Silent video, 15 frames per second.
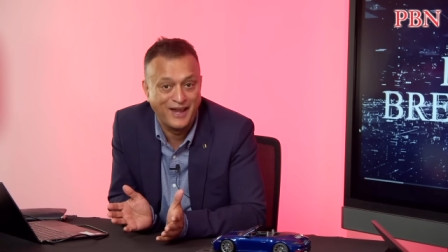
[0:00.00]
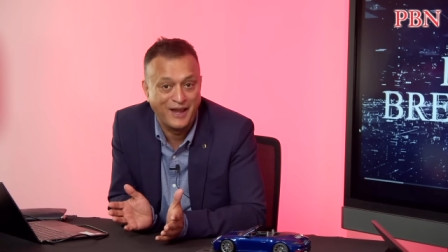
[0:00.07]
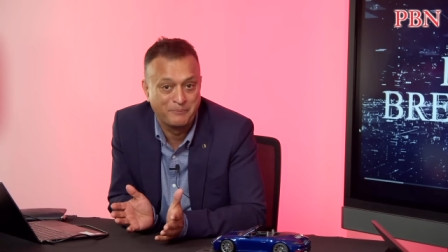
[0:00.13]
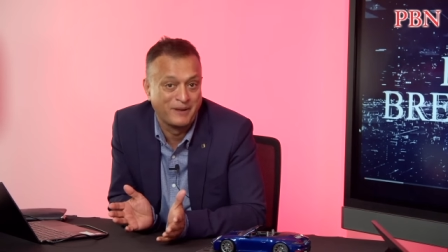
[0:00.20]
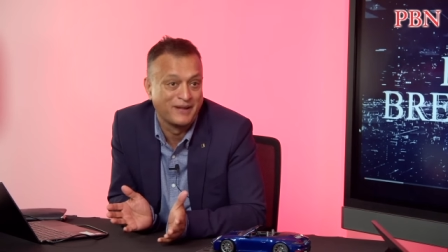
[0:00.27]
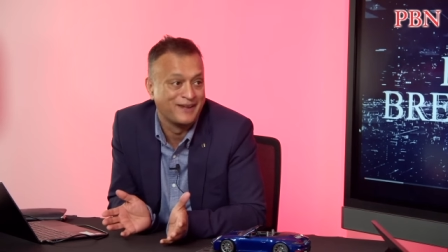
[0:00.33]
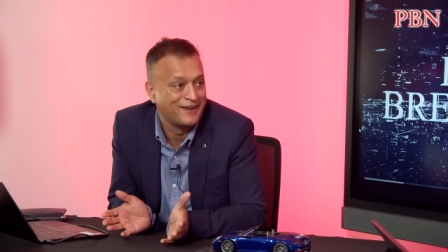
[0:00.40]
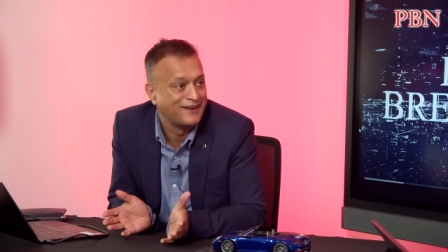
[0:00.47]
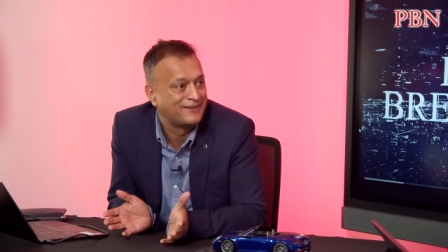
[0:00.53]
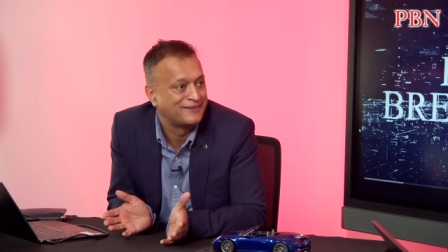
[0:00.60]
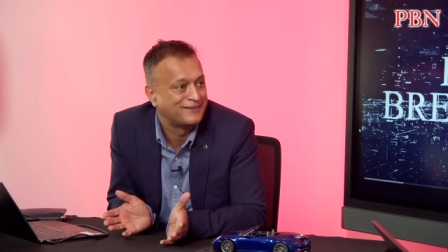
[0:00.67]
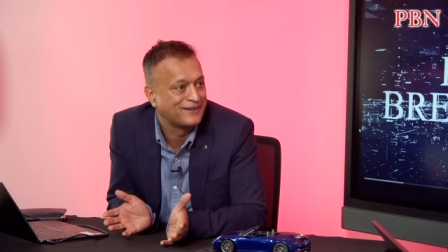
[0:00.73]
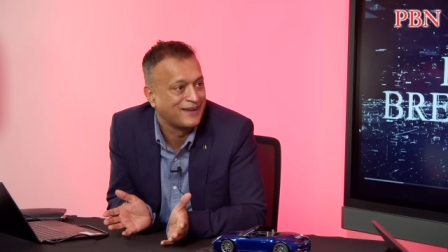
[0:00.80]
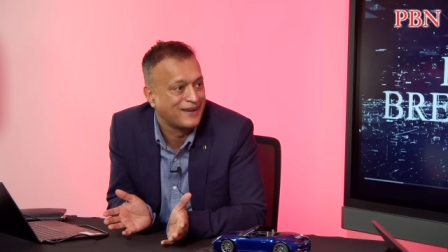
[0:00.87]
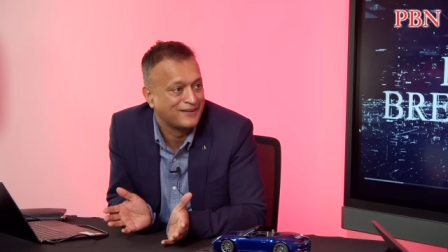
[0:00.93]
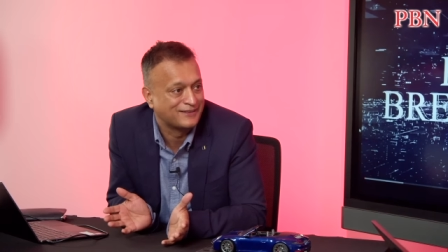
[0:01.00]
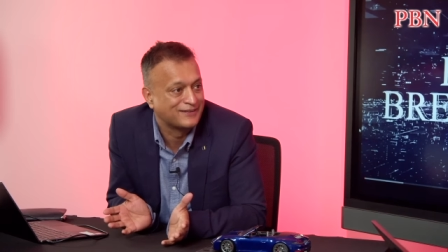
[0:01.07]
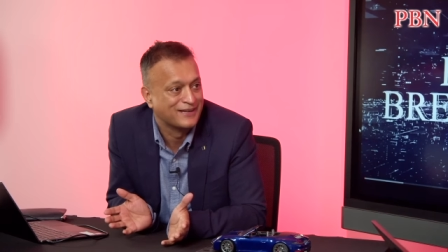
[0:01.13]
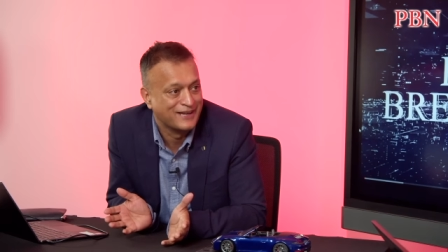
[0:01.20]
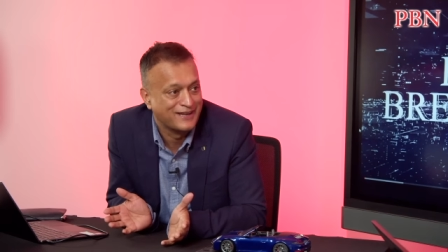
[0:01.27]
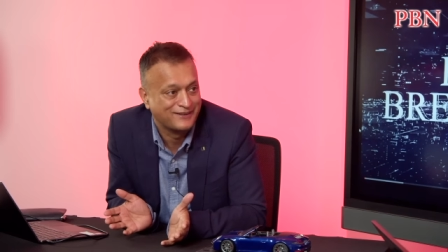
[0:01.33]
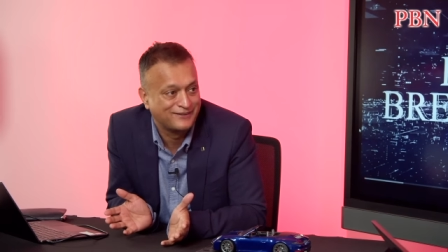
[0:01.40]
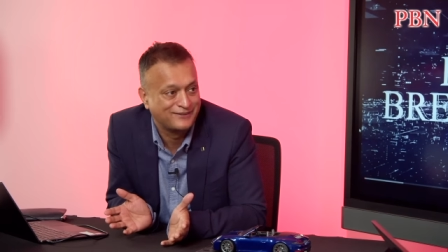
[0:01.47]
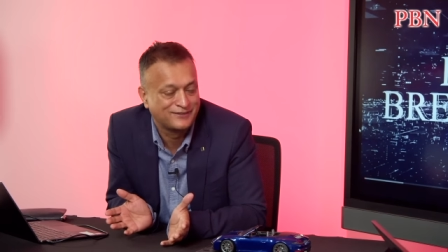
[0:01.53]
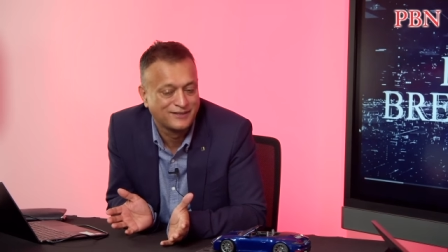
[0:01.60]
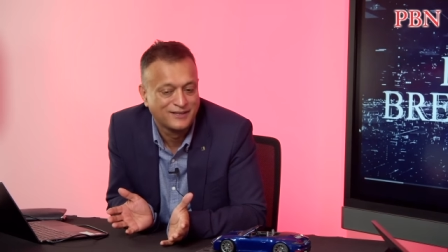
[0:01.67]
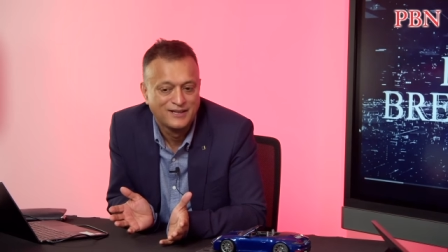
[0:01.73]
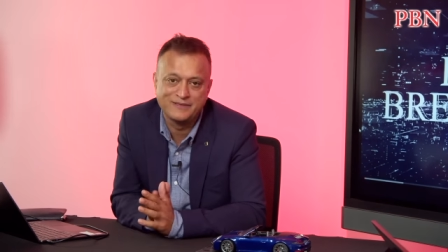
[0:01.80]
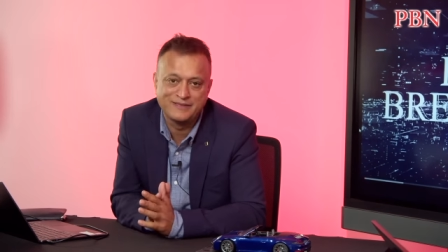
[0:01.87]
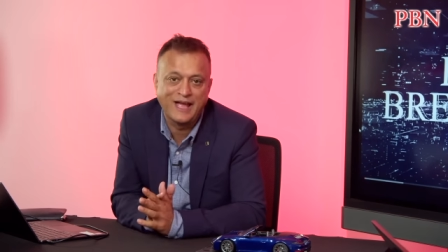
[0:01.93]
but it's it's a lease
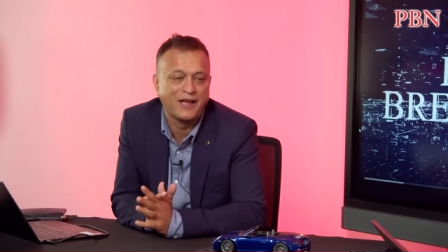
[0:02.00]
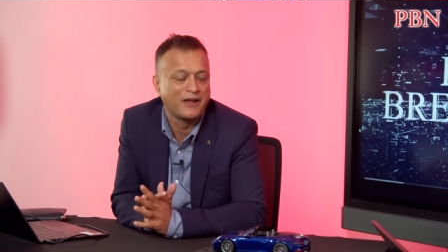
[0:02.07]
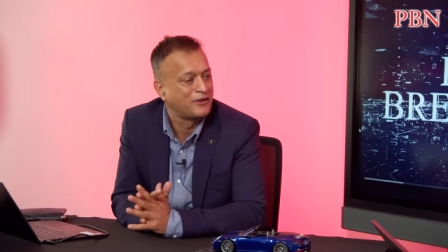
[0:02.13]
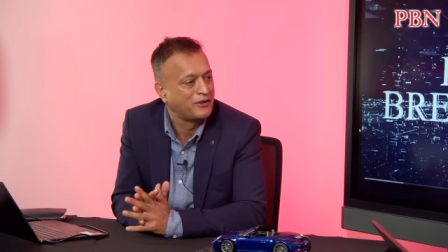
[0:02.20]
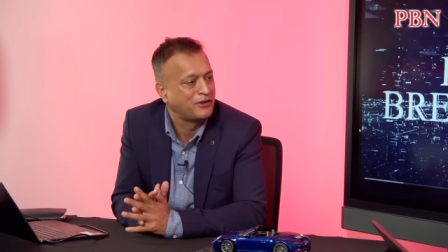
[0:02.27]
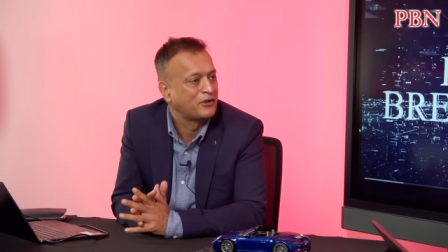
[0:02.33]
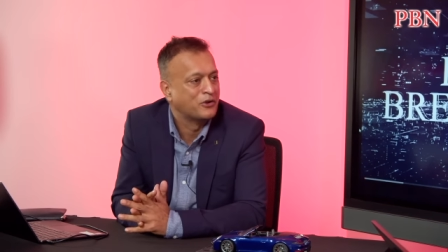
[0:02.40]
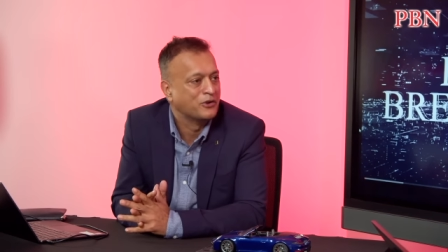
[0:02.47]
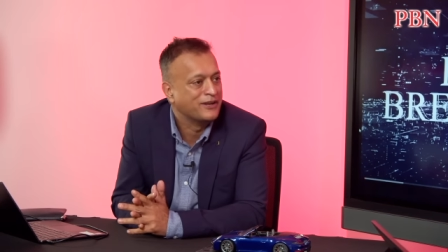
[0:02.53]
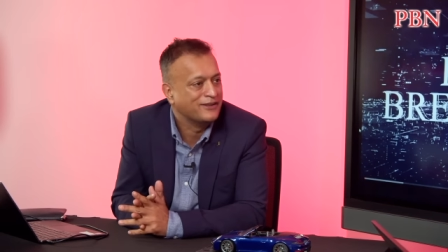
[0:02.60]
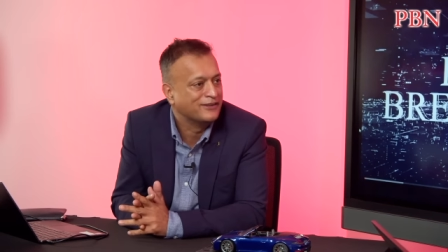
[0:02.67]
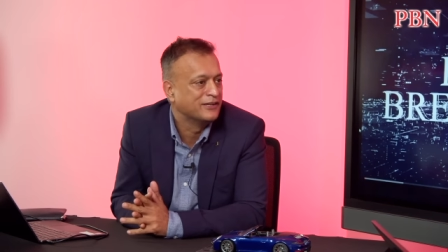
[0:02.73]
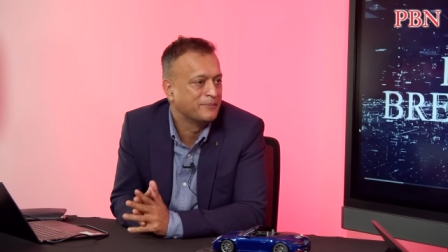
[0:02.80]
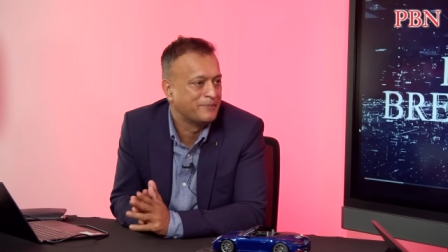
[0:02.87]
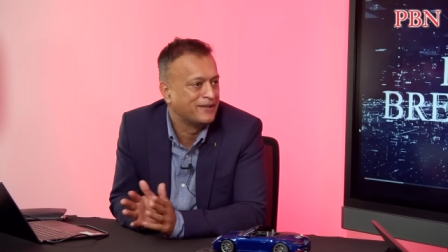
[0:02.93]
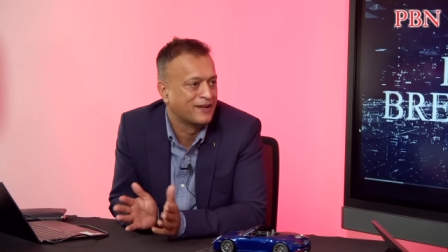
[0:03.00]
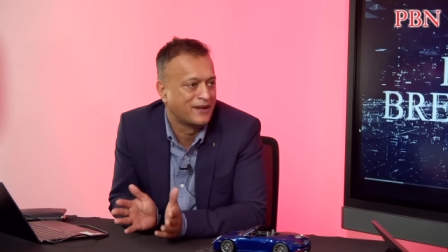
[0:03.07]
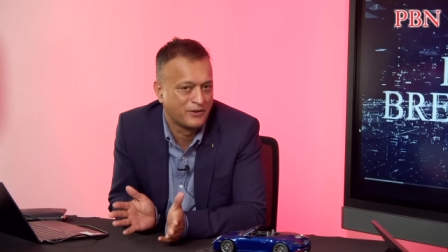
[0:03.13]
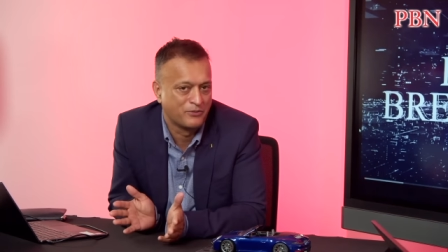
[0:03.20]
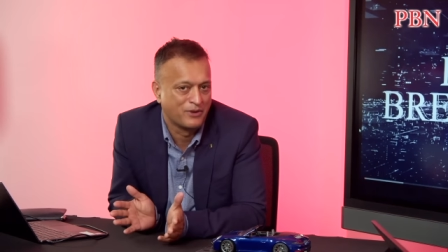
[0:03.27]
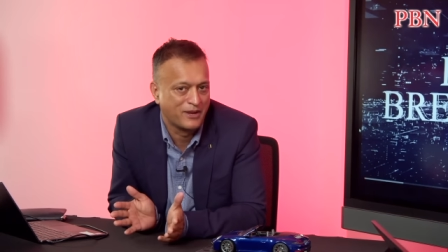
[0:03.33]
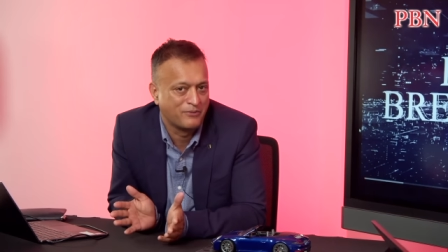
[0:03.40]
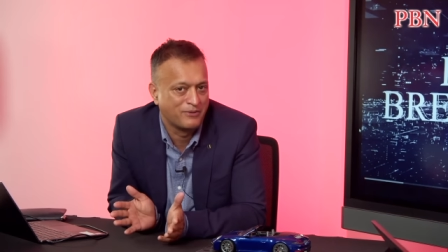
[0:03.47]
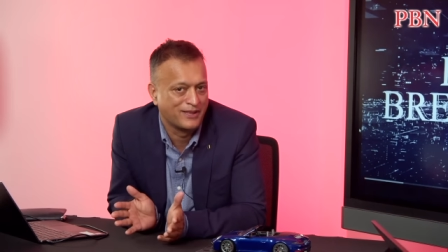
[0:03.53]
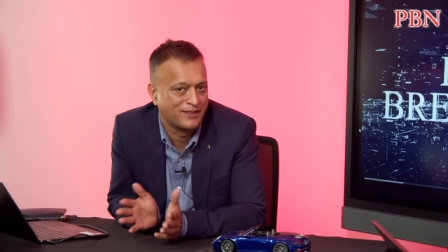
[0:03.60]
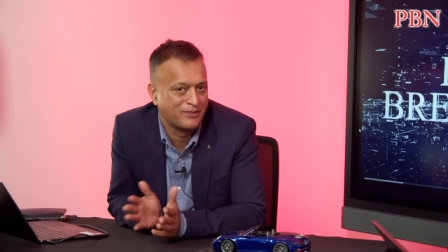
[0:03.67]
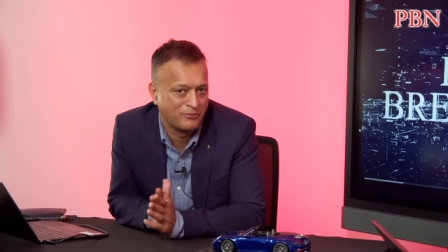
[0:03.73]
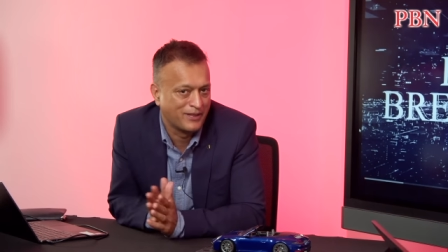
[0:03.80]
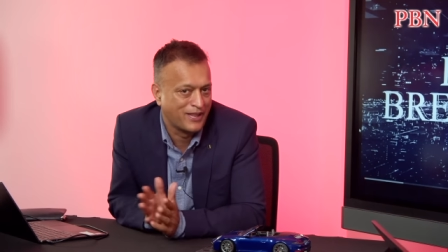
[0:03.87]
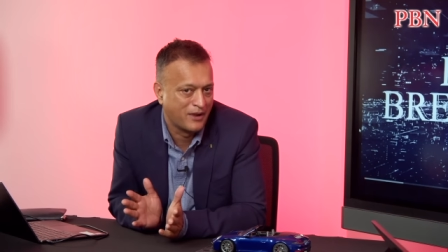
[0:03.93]
that could easily be done away with
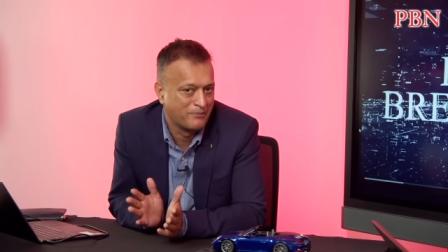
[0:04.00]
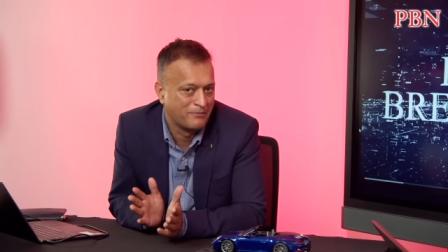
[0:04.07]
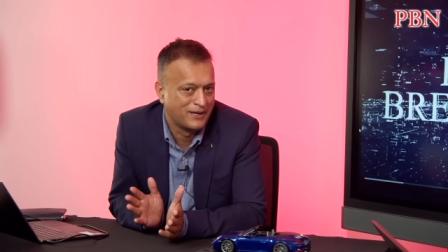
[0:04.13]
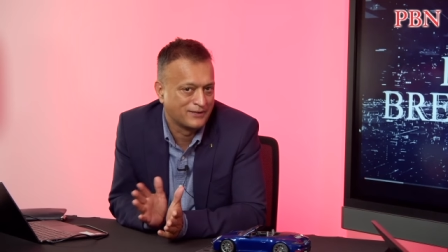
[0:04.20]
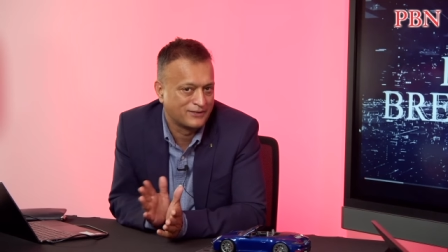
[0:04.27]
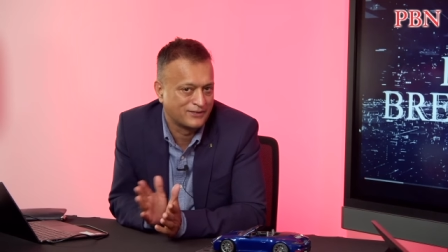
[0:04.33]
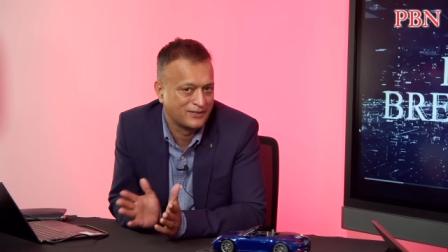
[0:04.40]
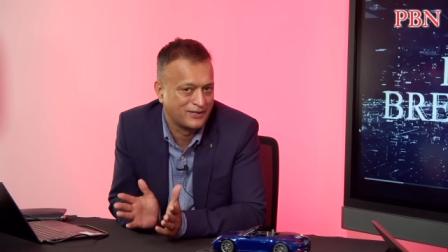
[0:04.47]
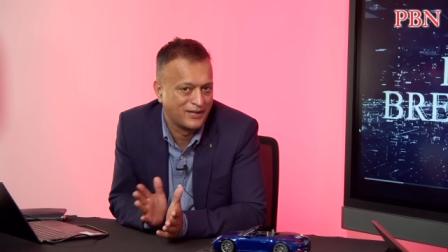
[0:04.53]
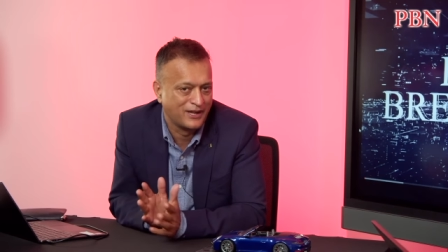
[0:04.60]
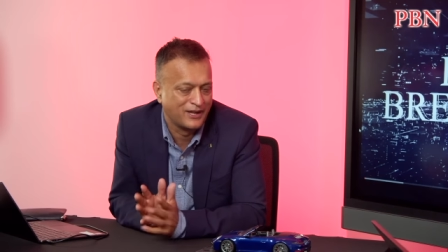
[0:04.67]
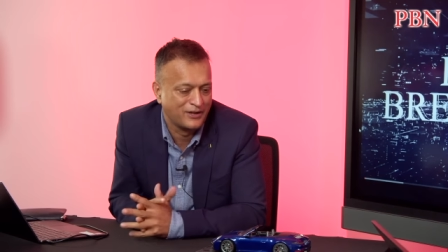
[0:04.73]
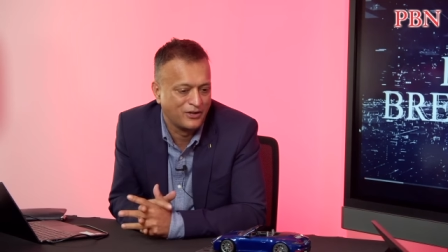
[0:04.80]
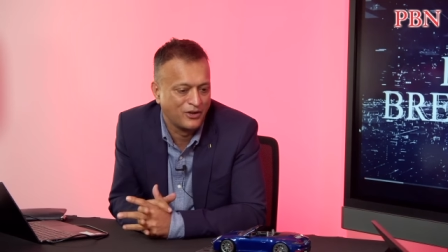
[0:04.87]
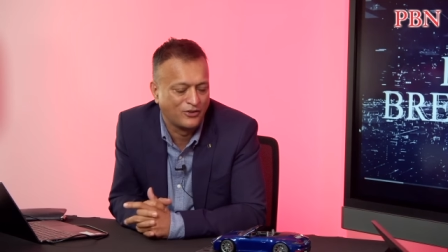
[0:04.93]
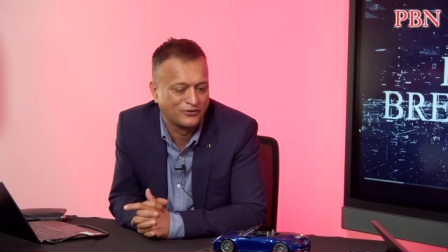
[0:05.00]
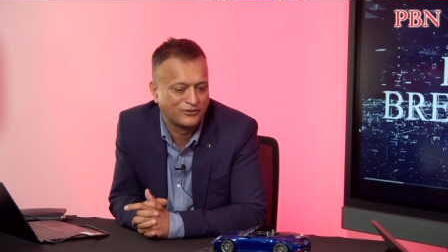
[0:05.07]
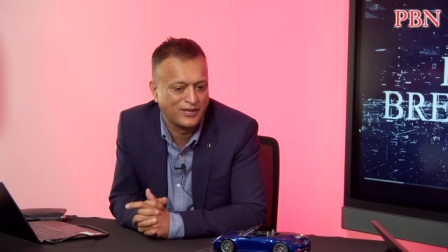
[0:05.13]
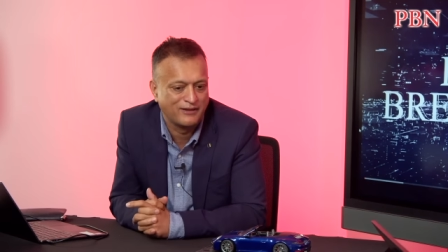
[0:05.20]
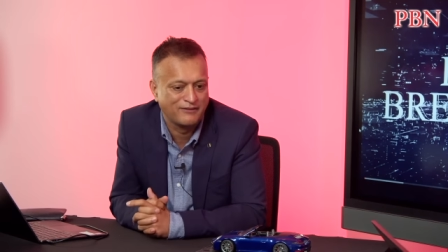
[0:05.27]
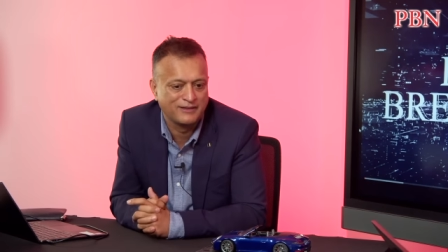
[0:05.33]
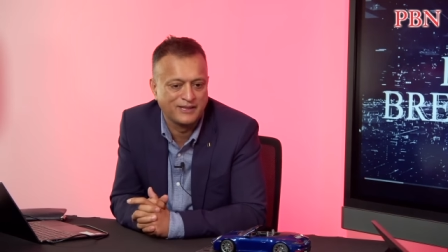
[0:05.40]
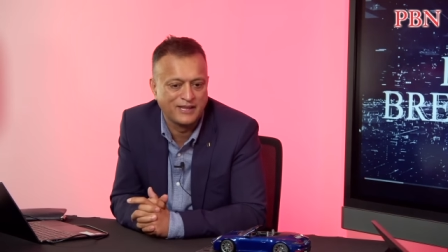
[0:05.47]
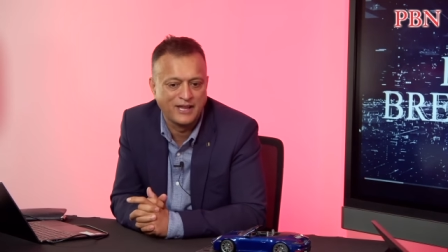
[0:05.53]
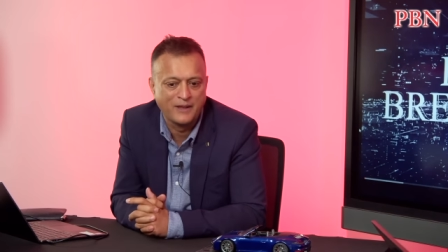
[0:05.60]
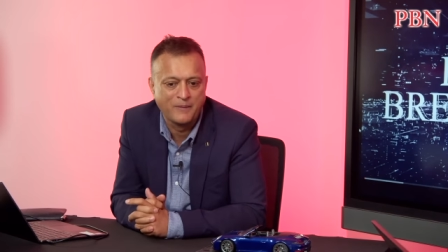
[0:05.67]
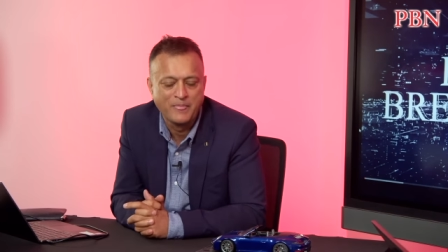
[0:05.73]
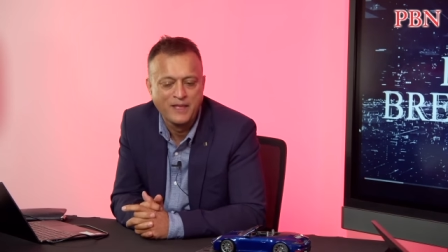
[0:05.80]
without yeah. much you know, loss here and there.